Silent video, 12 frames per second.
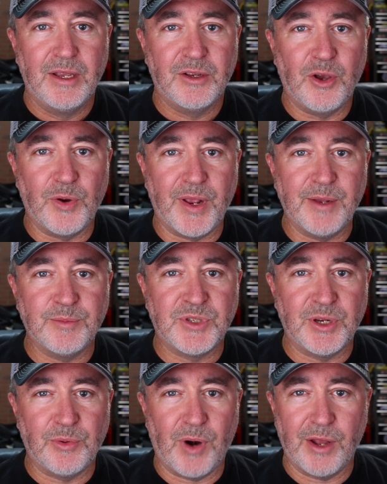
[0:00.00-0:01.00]
go to
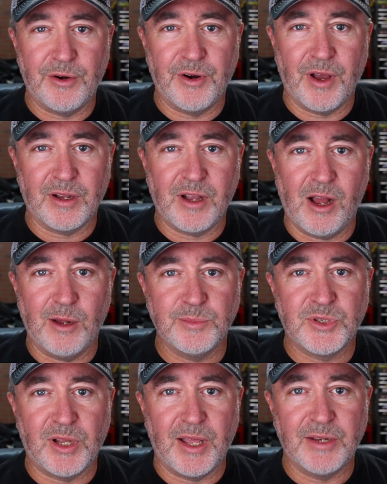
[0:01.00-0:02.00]

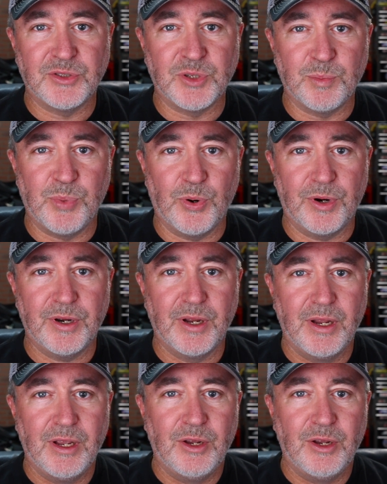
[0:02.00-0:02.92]
mcrider.com/support,